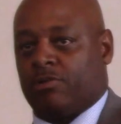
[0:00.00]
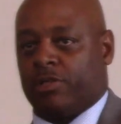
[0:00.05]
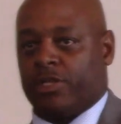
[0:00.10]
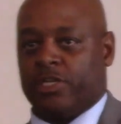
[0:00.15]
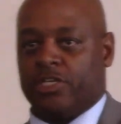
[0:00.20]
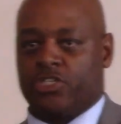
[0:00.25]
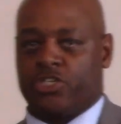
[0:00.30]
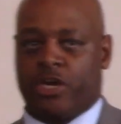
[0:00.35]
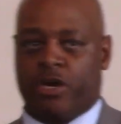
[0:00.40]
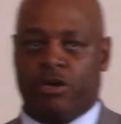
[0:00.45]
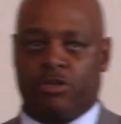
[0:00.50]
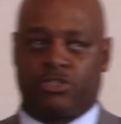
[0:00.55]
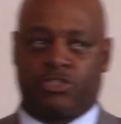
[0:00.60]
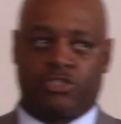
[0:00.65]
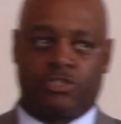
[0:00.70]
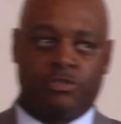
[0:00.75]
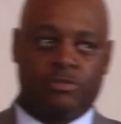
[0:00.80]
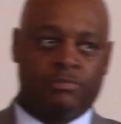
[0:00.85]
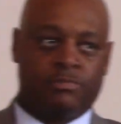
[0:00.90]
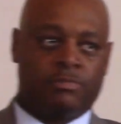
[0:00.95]
in the
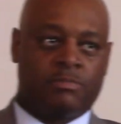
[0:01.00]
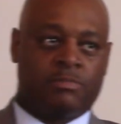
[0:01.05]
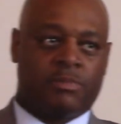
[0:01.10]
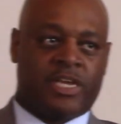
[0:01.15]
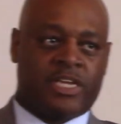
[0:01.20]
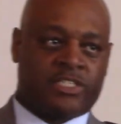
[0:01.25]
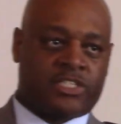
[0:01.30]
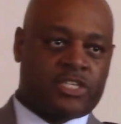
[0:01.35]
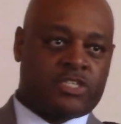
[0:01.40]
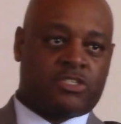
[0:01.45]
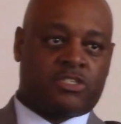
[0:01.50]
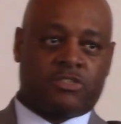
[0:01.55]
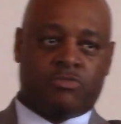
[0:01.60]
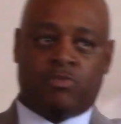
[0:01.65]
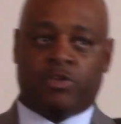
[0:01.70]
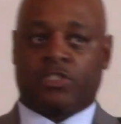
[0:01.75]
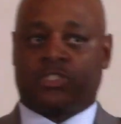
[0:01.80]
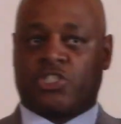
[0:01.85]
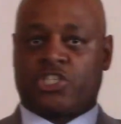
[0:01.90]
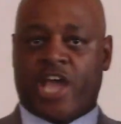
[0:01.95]
church. Yeah.
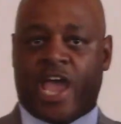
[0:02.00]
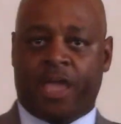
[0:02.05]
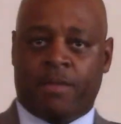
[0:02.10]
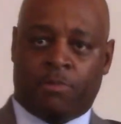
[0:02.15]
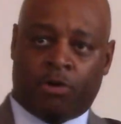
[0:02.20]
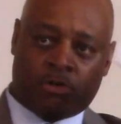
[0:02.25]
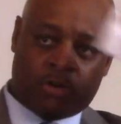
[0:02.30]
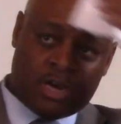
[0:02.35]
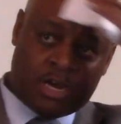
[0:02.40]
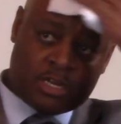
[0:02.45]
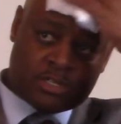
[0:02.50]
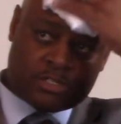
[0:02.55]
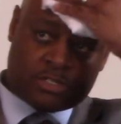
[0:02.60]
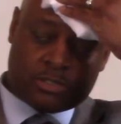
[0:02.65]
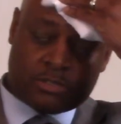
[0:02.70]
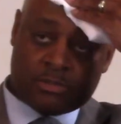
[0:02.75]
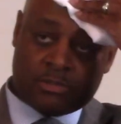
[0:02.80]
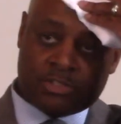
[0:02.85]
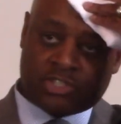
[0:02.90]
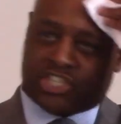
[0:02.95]
It's shame on
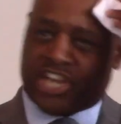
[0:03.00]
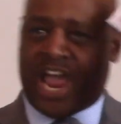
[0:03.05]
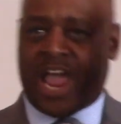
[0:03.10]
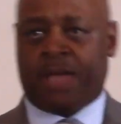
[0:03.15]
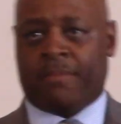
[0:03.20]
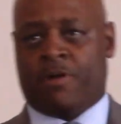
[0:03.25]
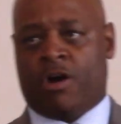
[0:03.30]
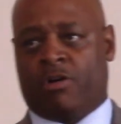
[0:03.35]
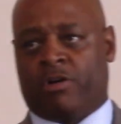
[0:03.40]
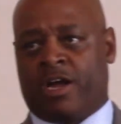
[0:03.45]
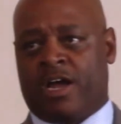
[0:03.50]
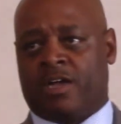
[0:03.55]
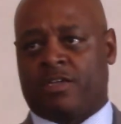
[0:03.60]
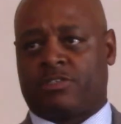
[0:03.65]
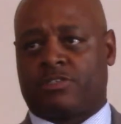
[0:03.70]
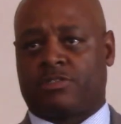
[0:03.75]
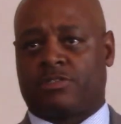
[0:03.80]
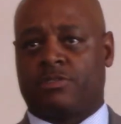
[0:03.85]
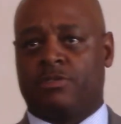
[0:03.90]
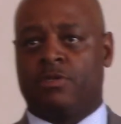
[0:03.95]
us. Shame on
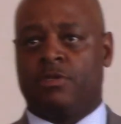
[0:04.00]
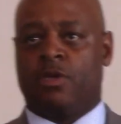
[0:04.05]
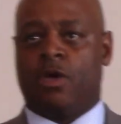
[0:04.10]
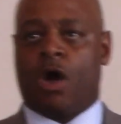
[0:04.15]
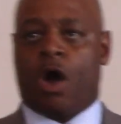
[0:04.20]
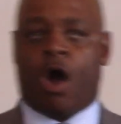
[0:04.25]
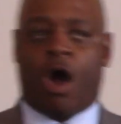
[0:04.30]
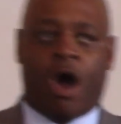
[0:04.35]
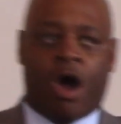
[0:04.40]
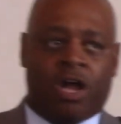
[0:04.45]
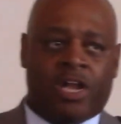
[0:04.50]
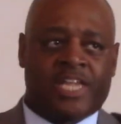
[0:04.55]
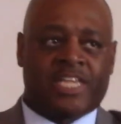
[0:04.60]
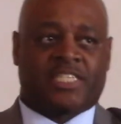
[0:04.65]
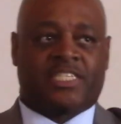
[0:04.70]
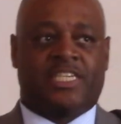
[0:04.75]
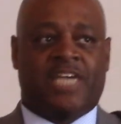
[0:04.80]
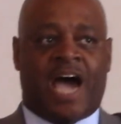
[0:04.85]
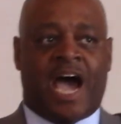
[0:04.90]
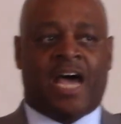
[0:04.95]
us. All
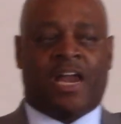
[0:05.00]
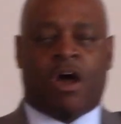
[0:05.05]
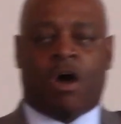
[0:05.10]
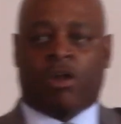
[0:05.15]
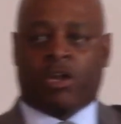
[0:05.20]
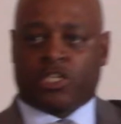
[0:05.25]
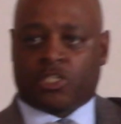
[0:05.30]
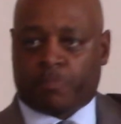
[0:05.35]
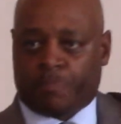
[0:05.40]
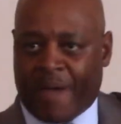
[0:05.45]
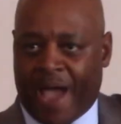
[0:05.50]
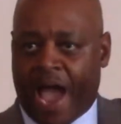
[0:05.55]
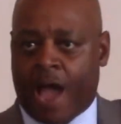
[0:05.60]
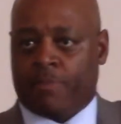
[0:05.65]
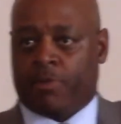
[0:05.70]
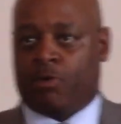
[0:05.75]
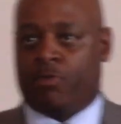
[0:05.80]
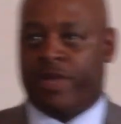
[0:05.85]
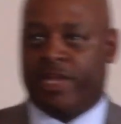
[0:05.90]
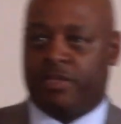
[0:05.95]
this God, all this
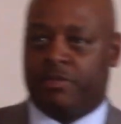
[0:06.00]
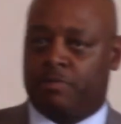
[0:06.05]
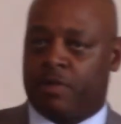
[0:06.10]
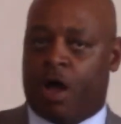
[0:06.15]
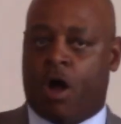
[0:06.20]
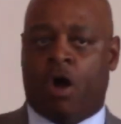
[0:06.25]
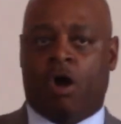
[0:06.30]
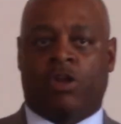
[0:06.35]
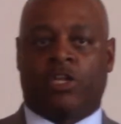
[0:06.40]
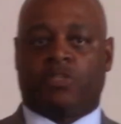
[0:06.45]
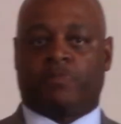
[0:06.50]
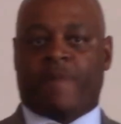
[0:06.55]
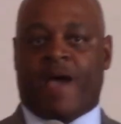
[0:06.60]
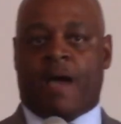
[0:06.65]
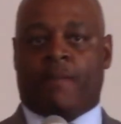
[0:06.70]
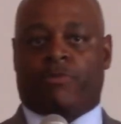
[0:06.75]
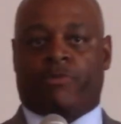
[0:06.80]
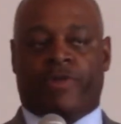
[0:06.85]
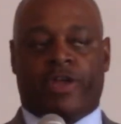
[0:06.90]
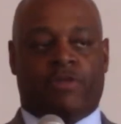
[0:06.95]
Bible
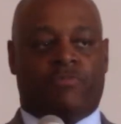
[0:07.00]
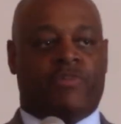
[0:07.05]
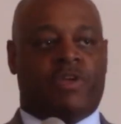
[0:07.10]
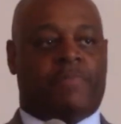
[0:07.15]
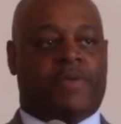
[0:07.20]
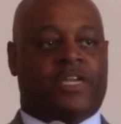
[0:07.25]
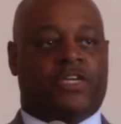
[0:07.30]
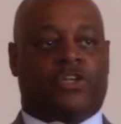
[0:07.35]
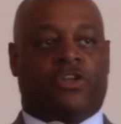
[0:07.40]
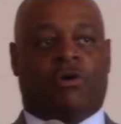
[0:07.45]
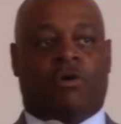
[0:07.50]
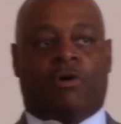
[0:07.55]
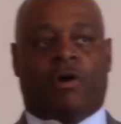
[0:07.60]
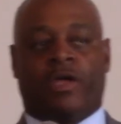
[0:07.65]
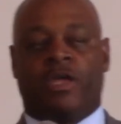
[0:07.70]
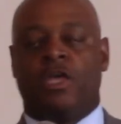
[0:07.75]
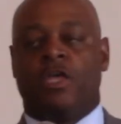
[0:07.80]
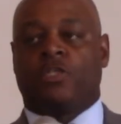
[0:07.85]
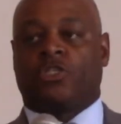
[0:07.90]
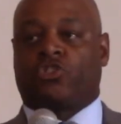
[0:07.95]
reading we've been
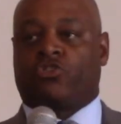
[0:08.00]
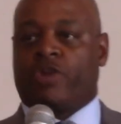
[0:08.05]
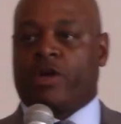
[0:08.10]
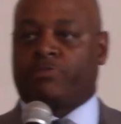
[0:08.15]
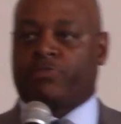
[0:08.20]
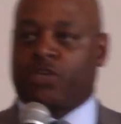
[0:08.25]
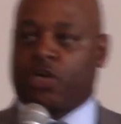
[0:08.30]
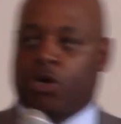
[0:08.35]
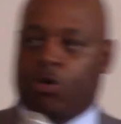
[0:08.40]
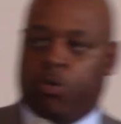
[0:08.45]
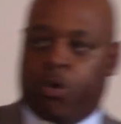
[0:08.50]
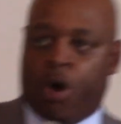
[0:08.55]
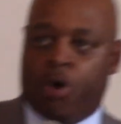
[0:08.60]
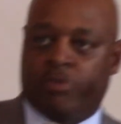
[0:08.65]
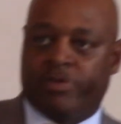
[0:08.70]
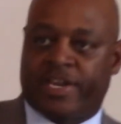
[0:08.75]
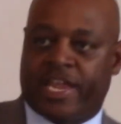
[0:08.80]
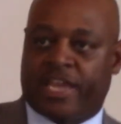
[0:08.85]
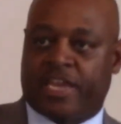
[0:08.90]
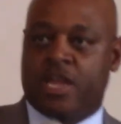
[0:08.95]
doing, scripture
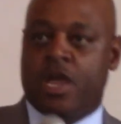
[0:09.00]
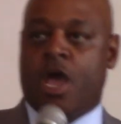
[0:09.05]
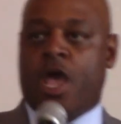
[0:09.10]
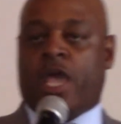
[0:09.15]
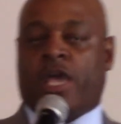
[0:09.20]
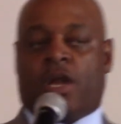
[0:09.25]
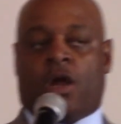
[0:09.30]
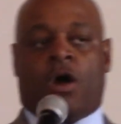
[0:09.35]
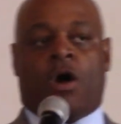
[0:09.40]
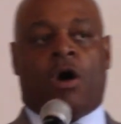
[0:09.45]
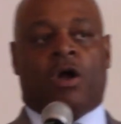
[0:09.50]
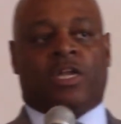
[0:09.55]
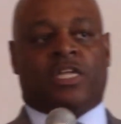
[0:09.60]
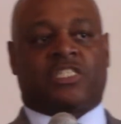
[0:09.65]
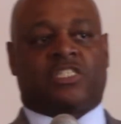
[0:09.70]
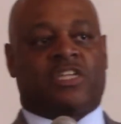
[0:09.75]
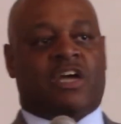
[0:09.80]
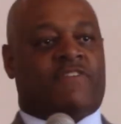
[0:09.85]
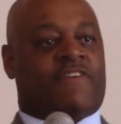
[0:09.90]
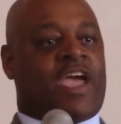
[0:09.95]
quoting and all
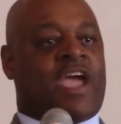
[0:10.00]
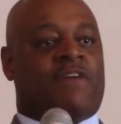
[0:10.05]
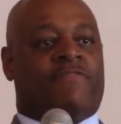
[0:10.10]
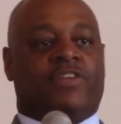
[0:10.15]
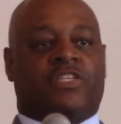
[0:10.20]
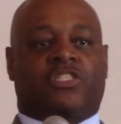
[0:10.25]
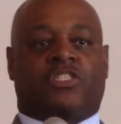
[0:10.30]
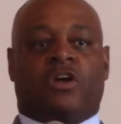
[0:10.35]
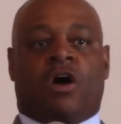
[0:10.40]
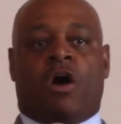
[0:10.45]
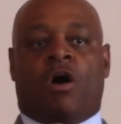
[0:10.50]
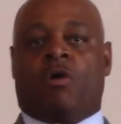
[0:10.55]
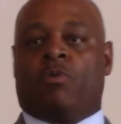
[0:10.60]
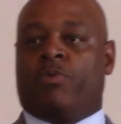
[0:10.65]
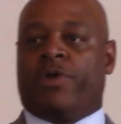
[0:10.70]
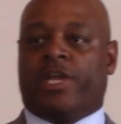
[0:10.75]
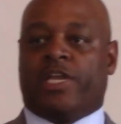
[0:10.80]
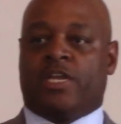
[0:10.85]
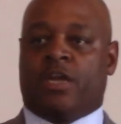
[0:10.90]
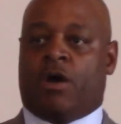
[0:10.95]
this stuff, every song
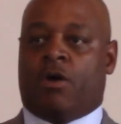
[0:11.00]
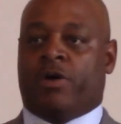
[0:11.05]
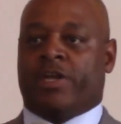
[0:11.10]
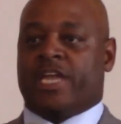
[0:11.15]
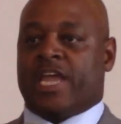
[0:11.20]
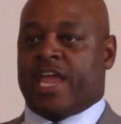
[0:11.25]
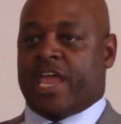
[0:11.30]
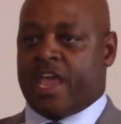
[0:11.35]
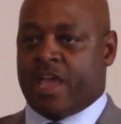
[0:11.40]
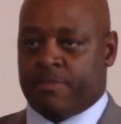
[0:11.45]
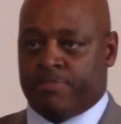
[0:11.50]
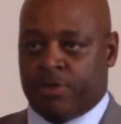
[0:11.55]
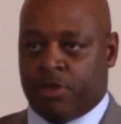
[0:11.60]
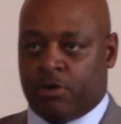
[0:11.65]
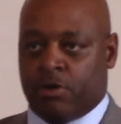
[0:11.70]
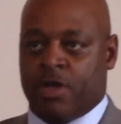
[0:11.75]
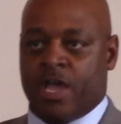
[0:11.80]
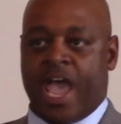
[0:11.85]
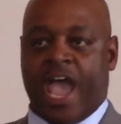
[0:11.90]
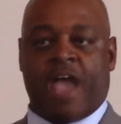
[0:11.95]
we know and the hymn
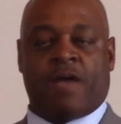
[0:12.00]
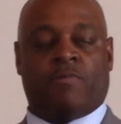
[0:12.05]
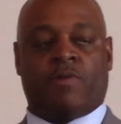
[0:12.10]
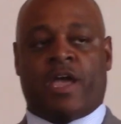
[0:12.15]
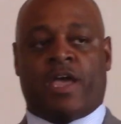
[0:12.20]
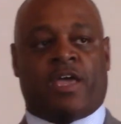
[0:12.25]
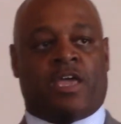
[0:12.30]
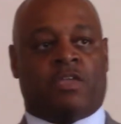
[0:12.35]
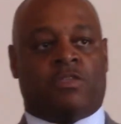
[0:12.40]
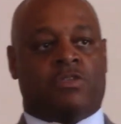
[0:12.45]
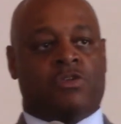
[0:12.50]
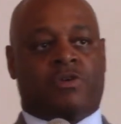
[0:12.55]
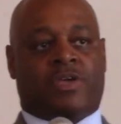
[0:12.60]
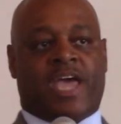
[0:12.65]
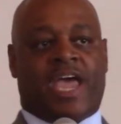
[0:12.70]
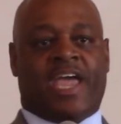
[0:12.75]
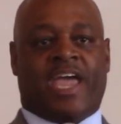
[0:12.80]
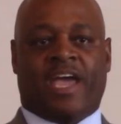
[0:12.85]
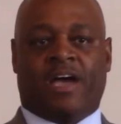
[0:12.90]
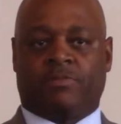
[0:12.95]
know, and you
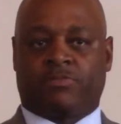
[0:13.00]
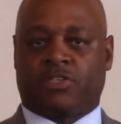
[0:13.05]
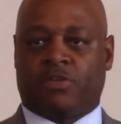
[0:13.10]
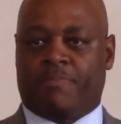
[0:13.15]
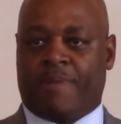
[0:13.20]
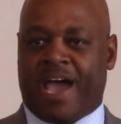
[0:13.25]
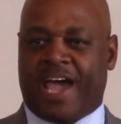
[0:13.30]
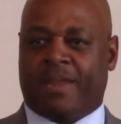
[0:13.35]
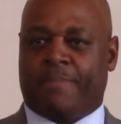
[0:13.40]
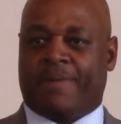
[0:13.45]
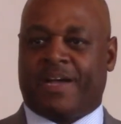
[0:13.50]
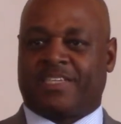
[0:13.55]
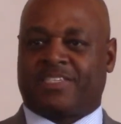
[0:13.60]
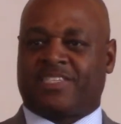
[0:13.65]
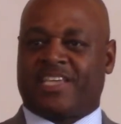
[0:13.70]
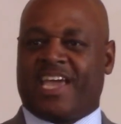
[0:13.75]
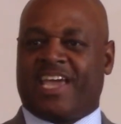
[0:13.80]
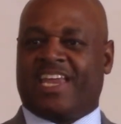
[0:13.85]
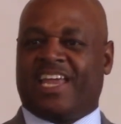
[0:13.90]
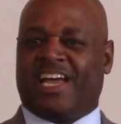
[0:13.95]
can't help somebody by
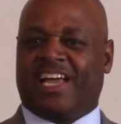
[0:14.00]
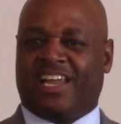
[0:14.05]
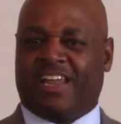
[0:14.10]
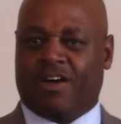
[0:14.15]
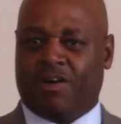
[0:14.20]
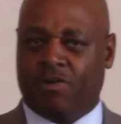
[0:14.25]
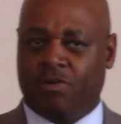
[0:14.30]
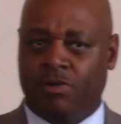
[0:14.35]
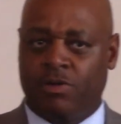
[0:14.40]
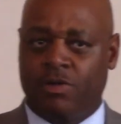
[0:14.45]
saying hello,